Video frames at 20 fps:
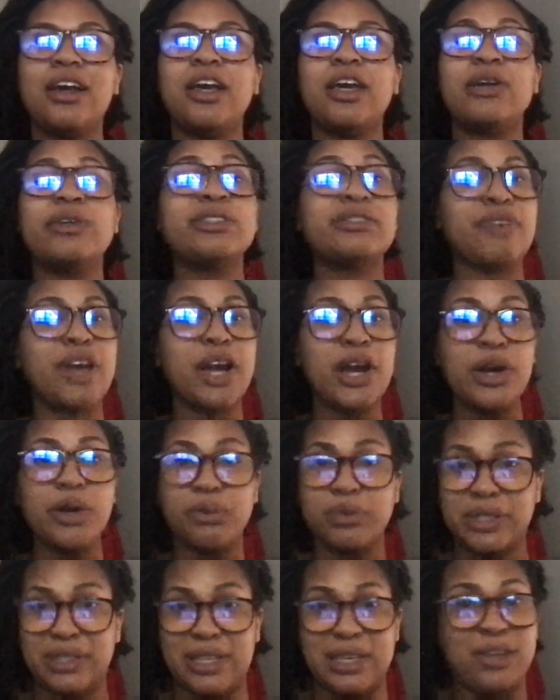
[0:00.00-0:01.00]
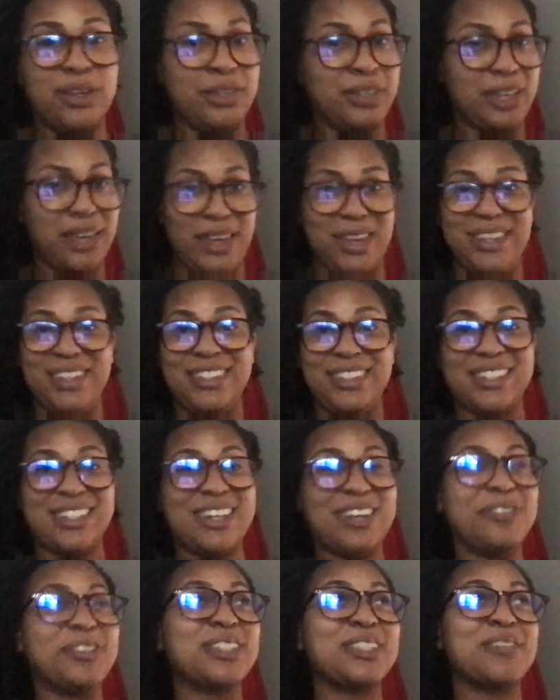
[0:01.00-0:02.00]
it was very resilient.
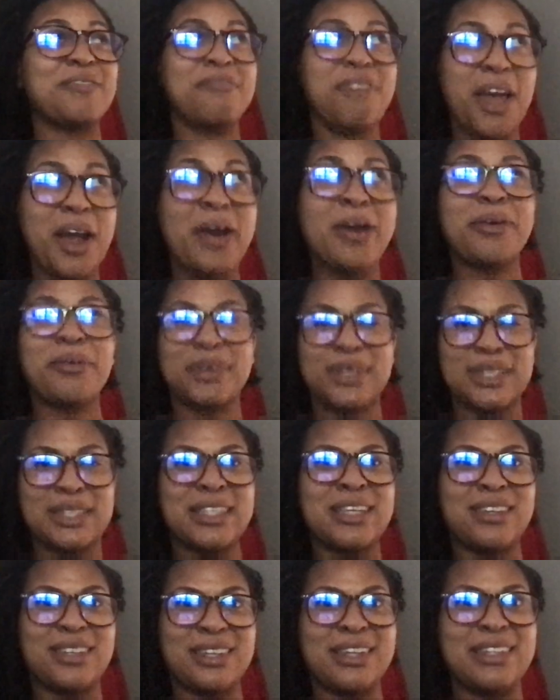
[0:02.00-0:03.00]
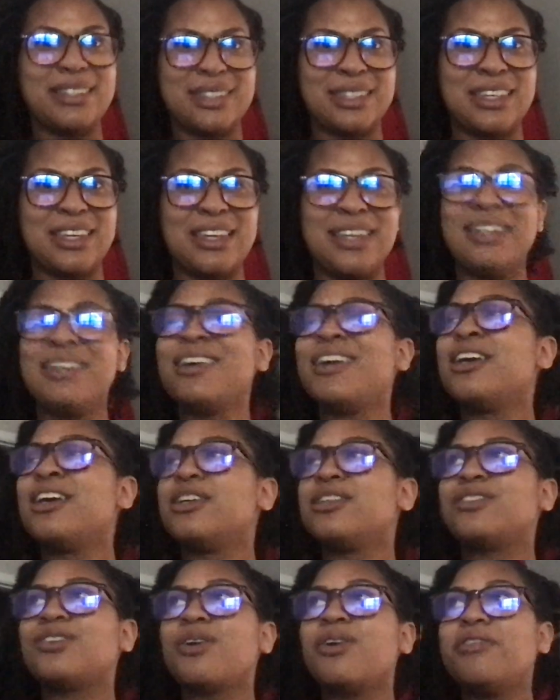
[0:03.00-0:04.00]
It was a very resilient zit.
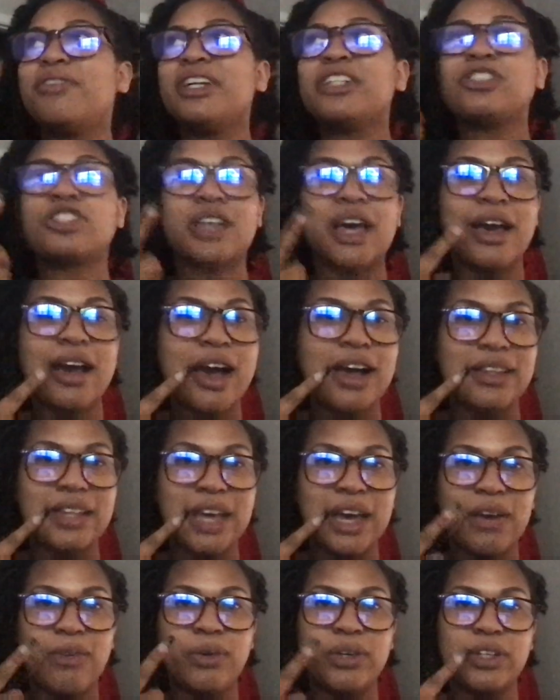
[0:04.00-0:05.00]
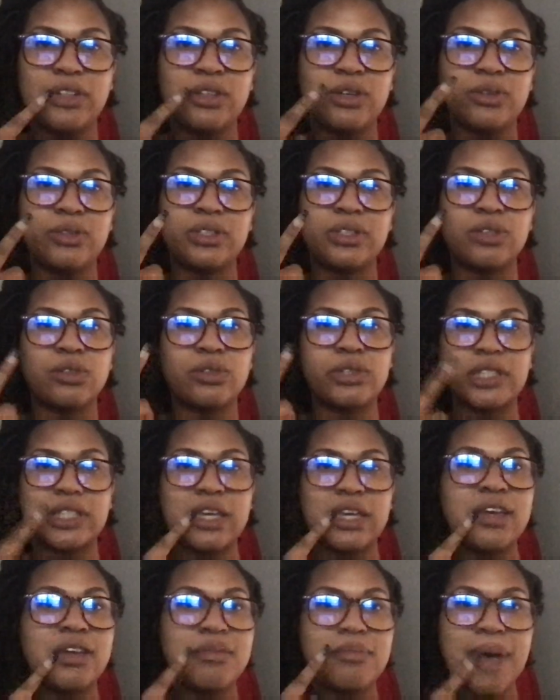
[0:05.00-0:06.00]
So eventually I got like one of those little
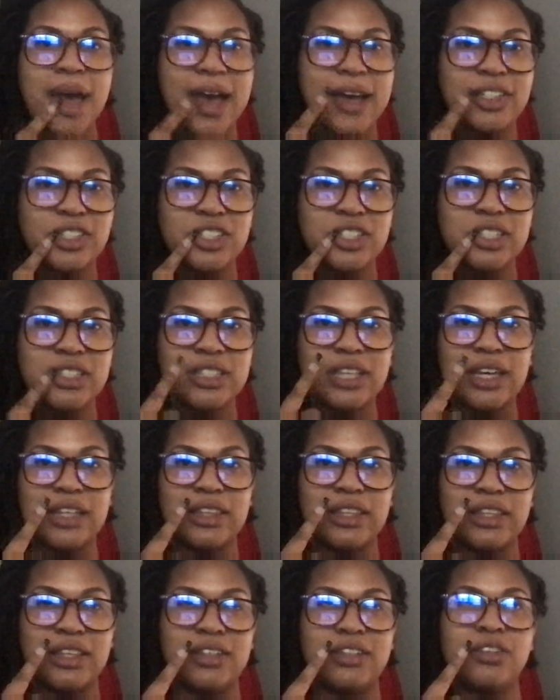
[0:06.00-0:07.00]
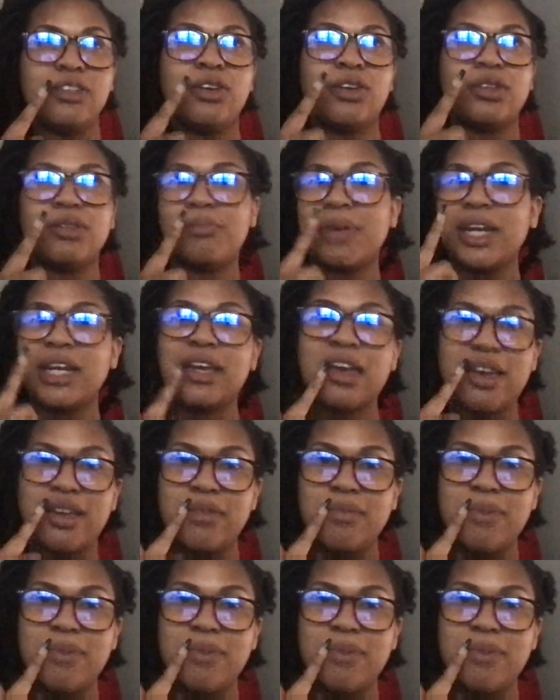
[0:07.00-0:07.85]
skin patches, like the, you know, the medicated